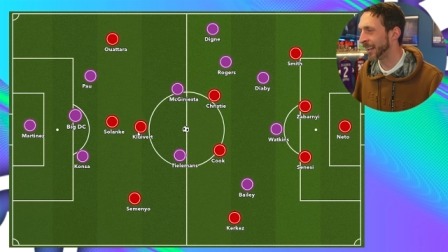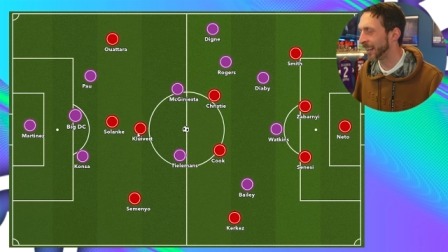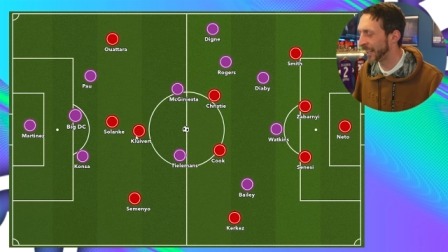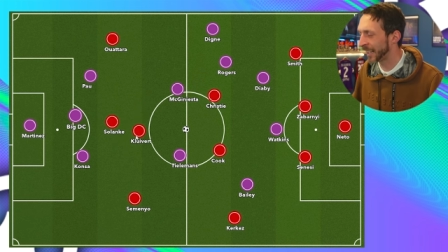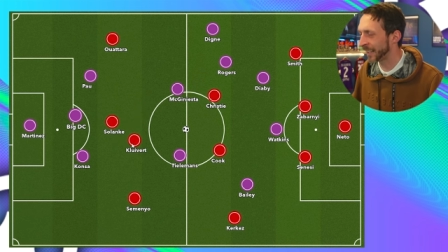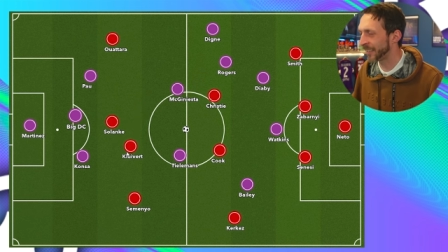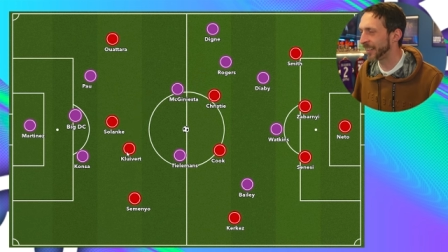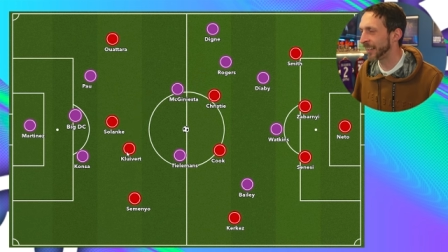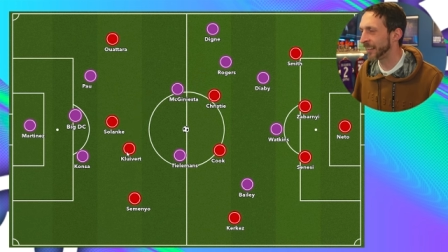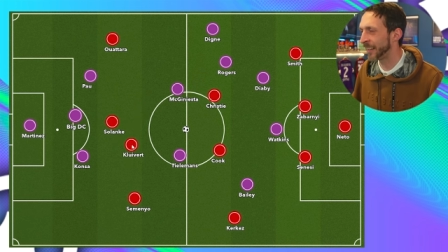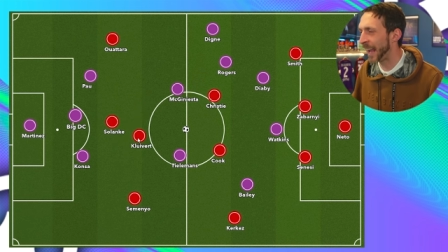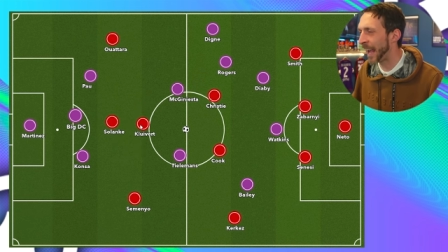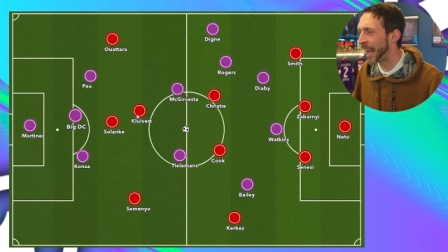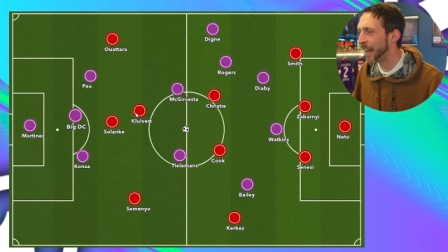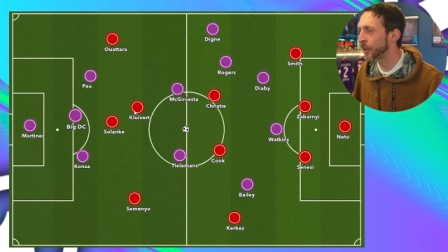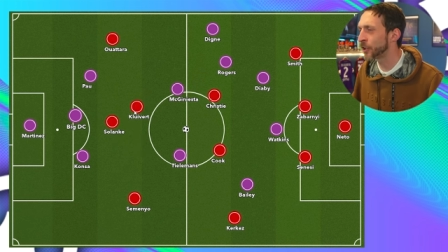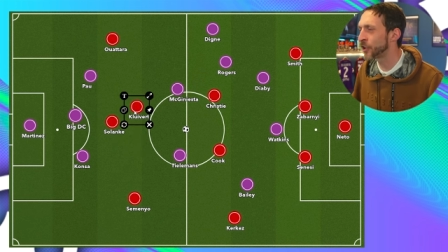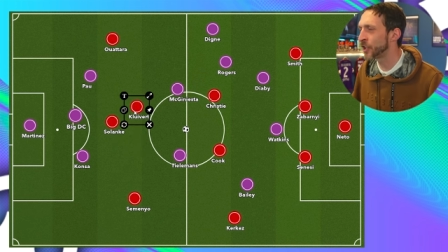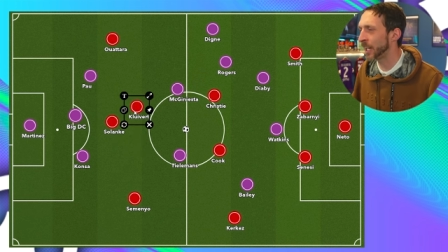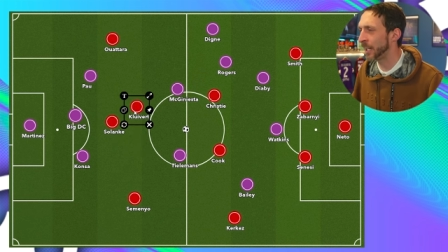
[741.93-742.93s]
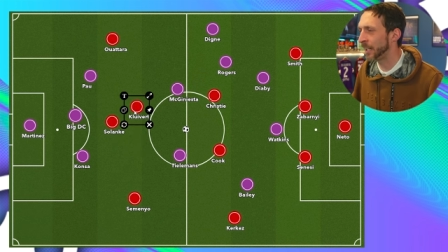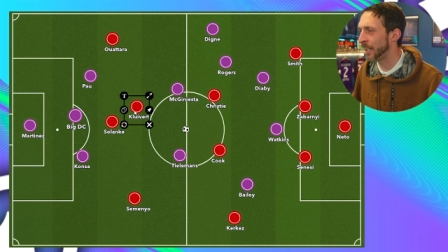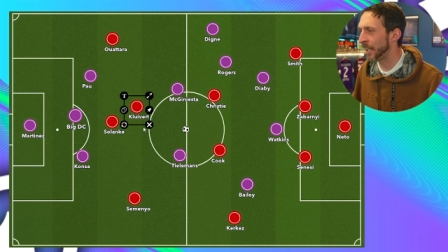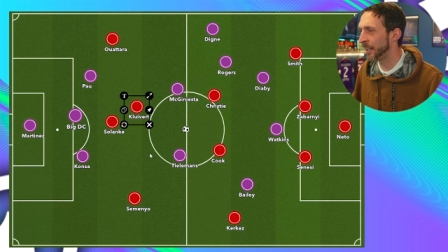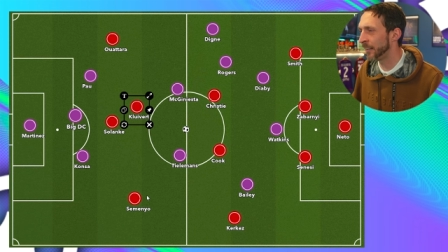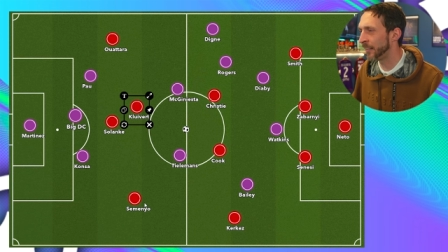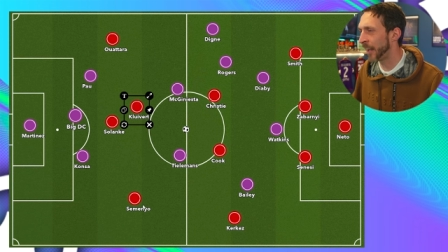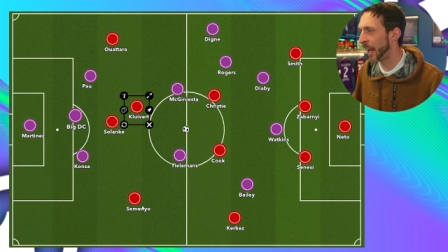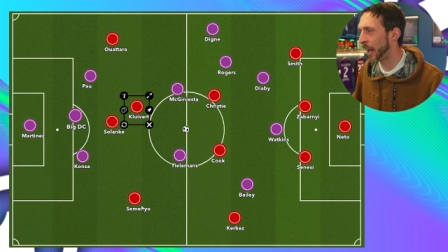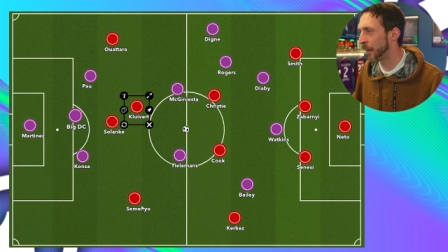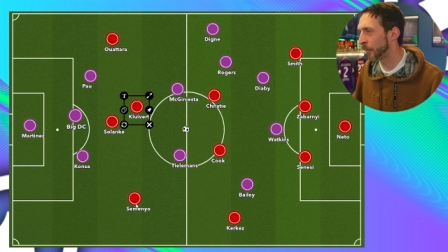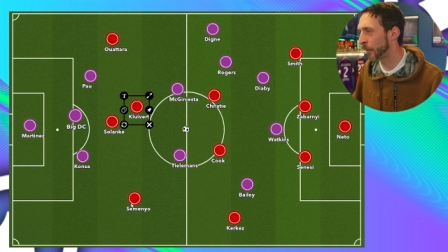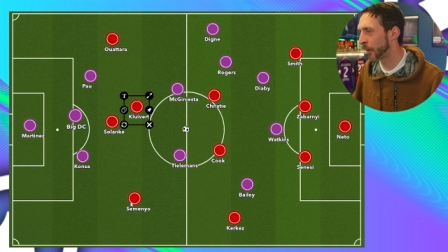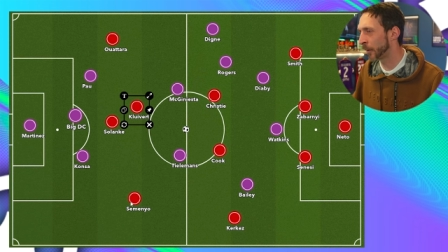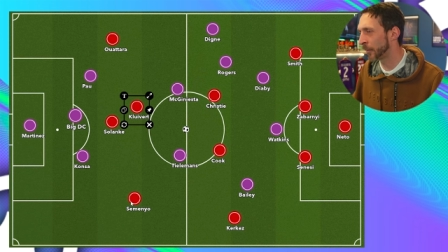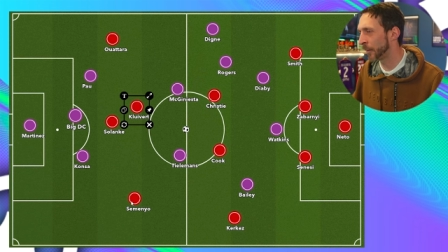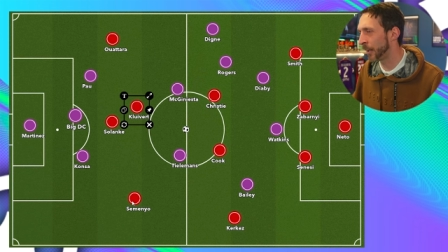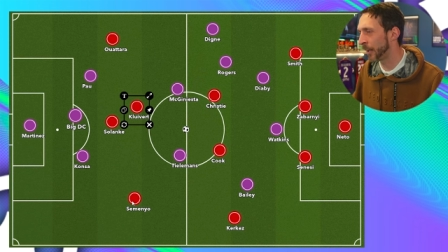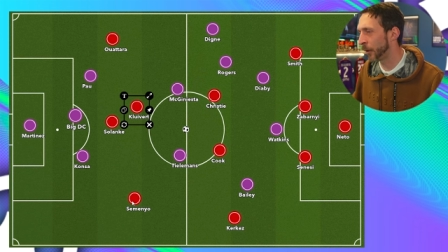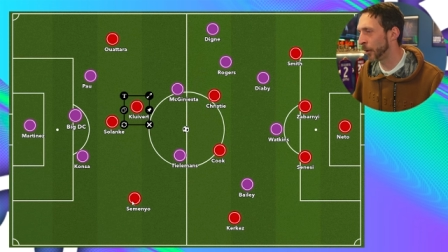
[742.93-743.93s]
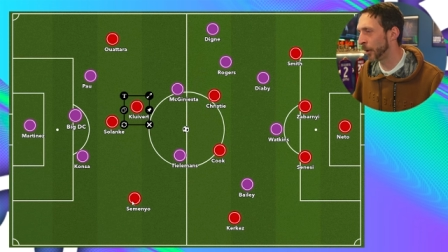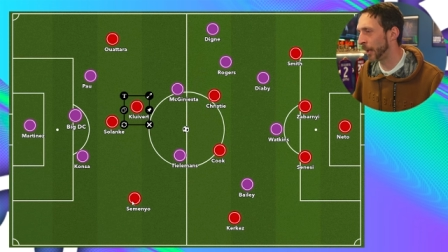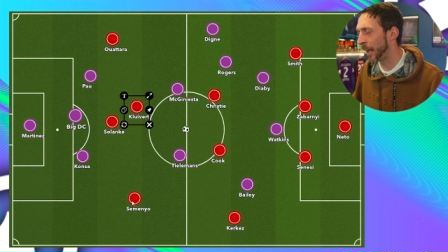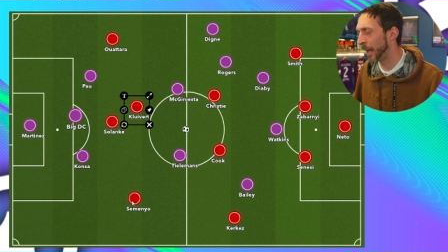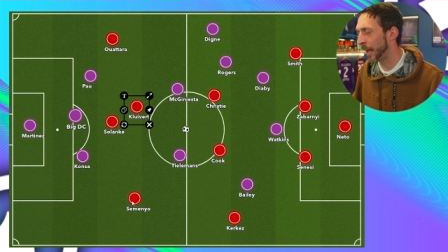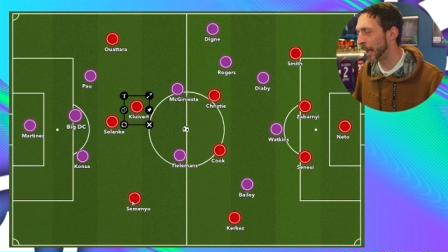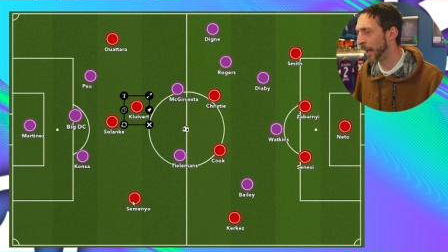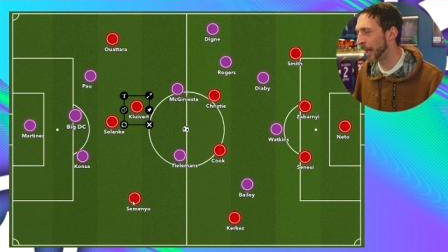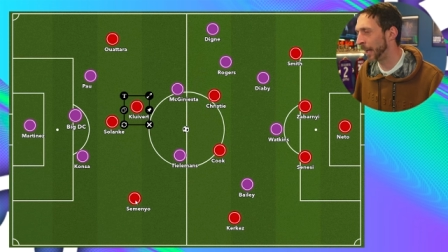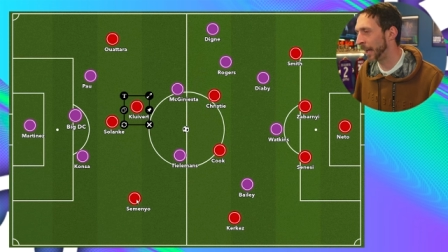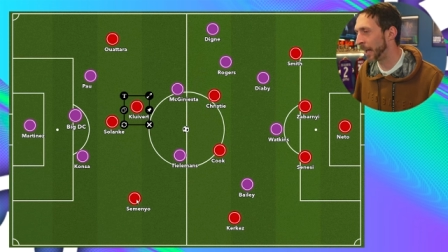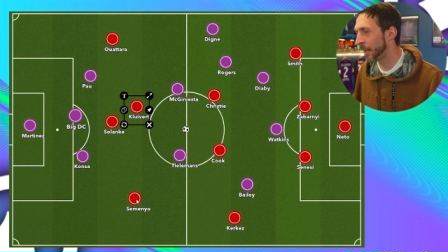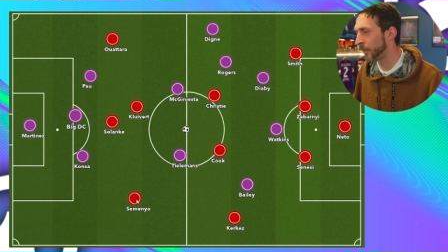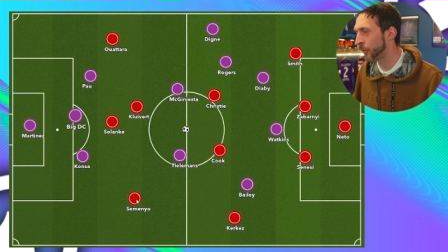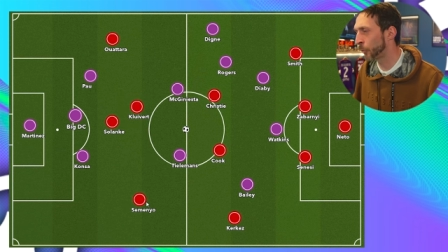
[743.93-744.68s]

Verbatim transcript: like I say, the energy and the endeavour that uh,